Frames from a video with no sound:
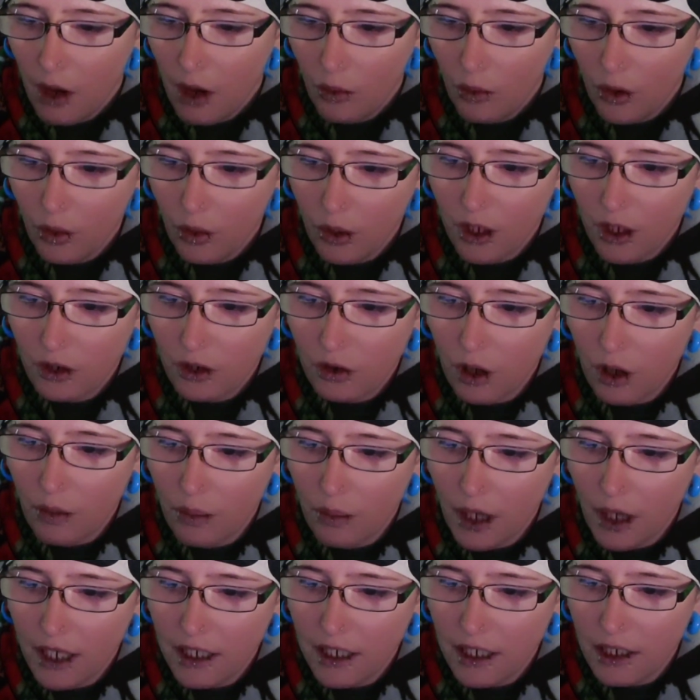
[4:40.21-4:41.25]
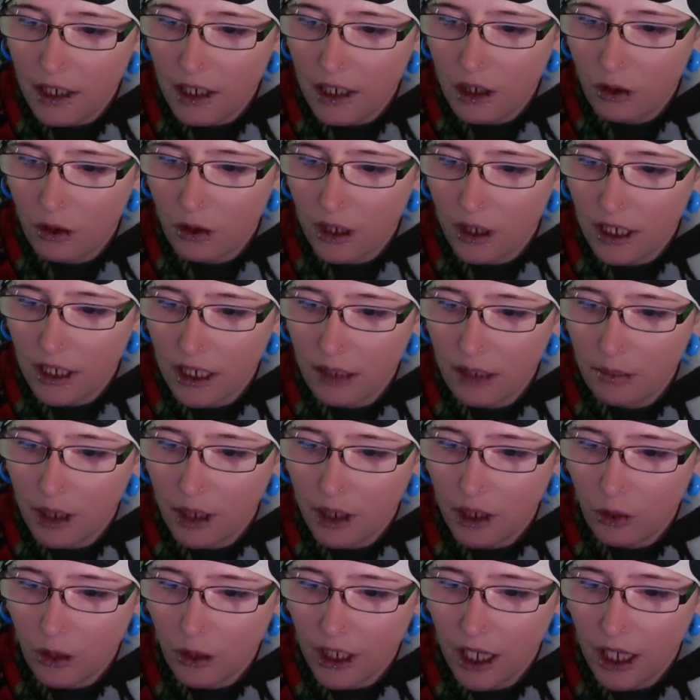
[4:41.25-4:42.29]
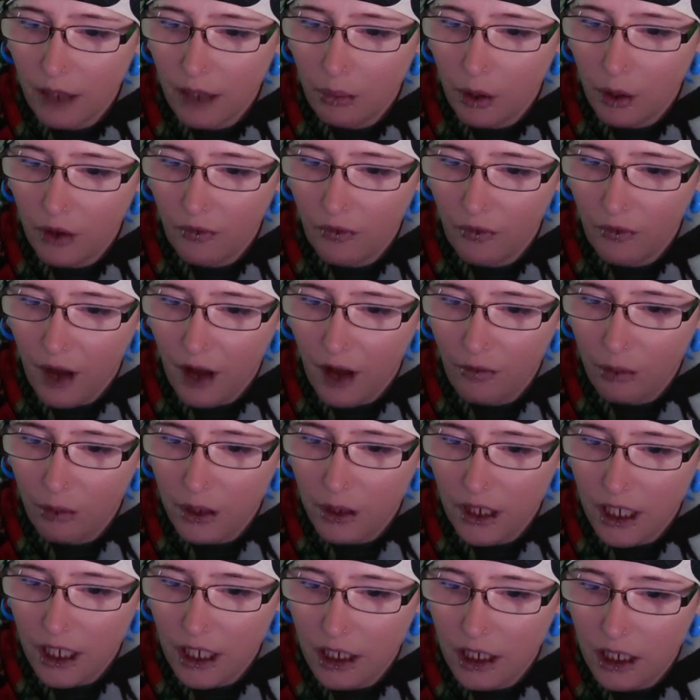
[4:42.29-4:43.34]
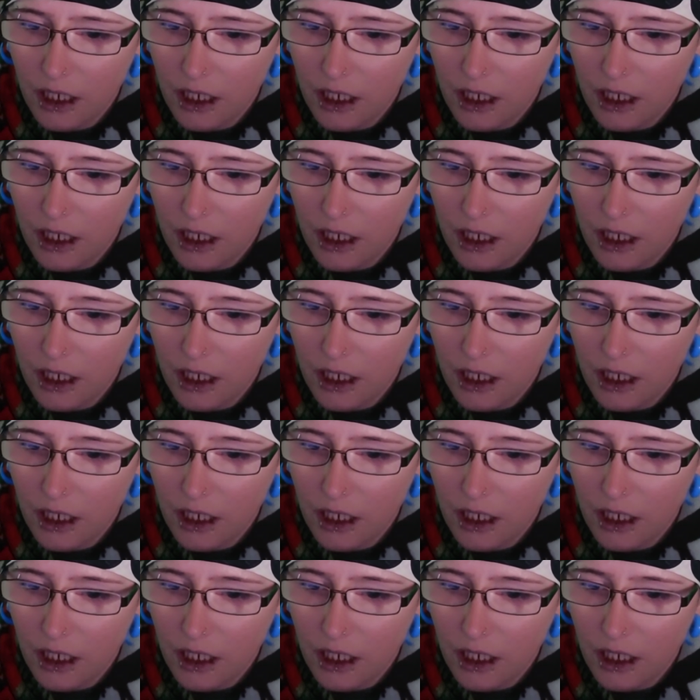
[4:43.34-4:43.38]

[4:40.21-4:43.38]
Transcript: with restaurant prices increasing by 28.5%,